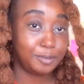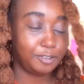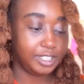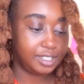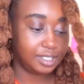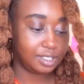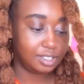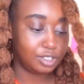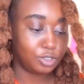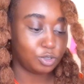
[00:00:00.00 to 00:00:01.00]
of waiting
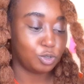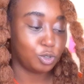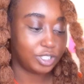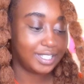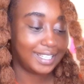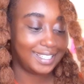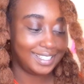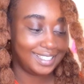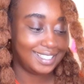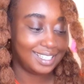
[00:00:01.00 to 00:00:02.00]
is not the
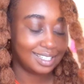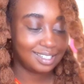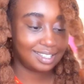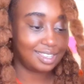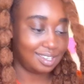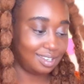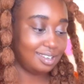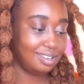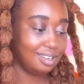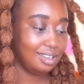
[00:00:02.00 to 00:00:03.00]
easiest
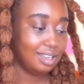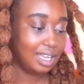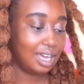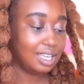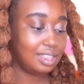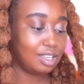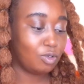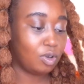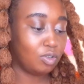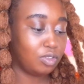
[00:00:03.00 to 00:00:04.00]
thing. I think
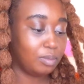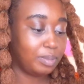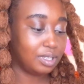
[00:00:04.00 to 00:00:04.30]
one of the